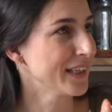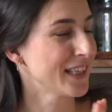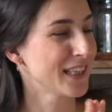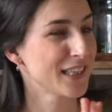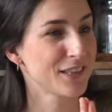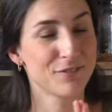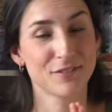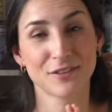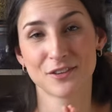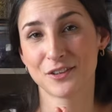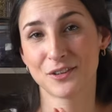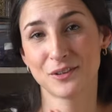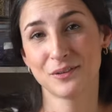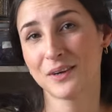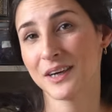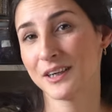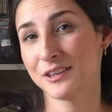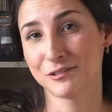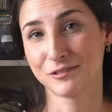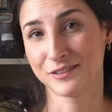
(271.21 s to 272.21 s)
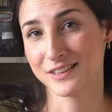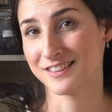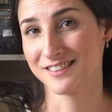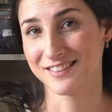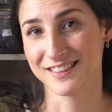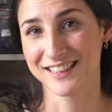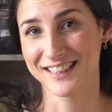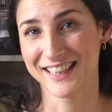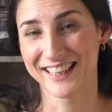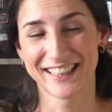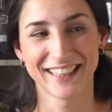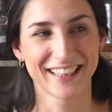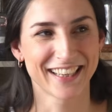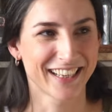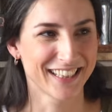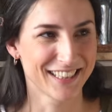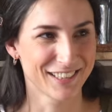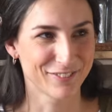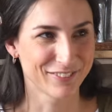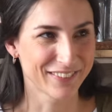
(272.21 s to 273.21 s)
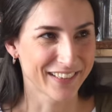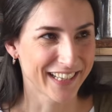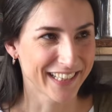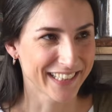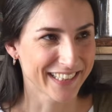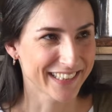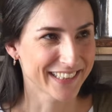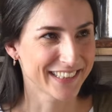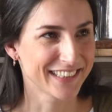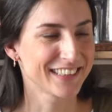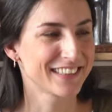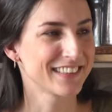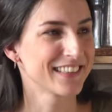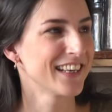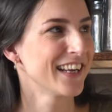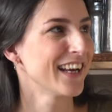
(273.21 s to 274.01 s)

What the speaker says: even though I already kind of like it,